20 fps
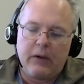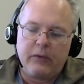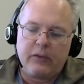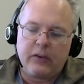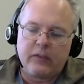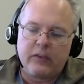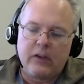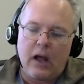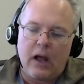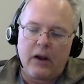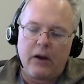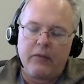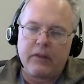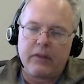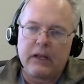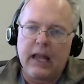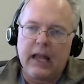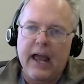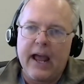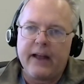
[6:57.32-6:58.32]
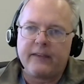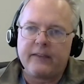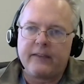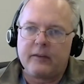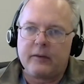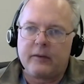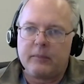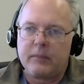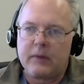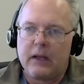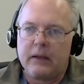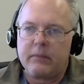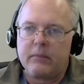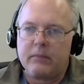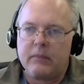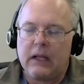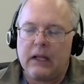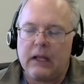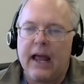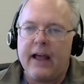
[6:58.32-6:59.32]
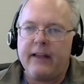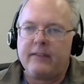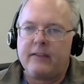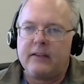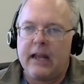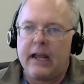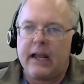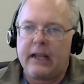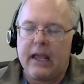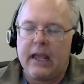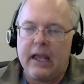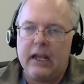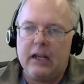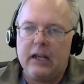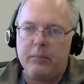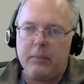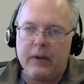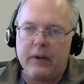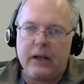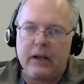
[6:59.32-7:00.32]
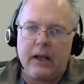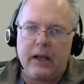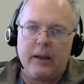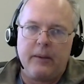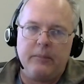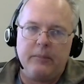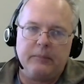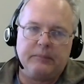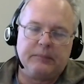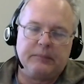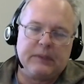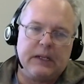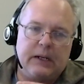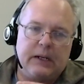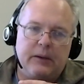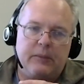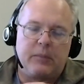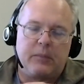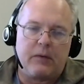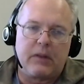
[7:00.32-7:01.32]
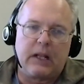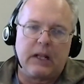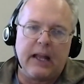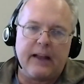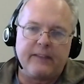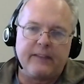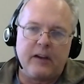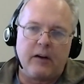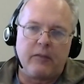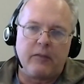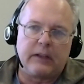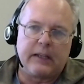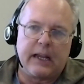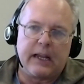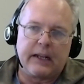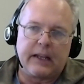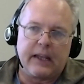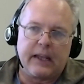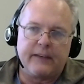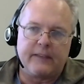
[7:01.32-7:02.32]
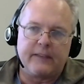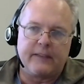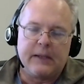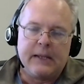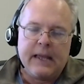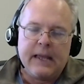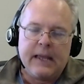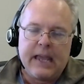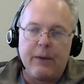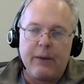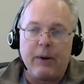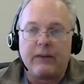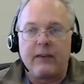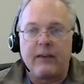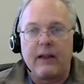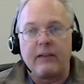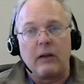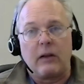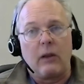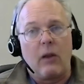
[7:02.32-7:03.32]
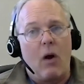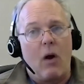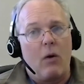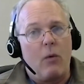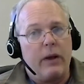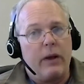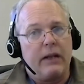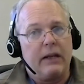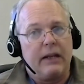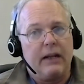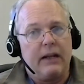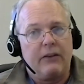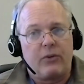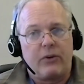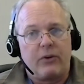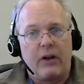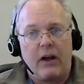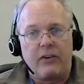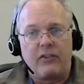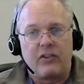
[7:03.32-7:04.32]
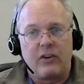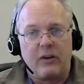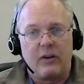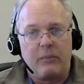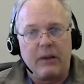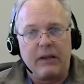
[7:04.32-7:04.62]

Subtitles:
Just not over the last decade, but over the last several decades. Anyways, that's a long-winded introduction,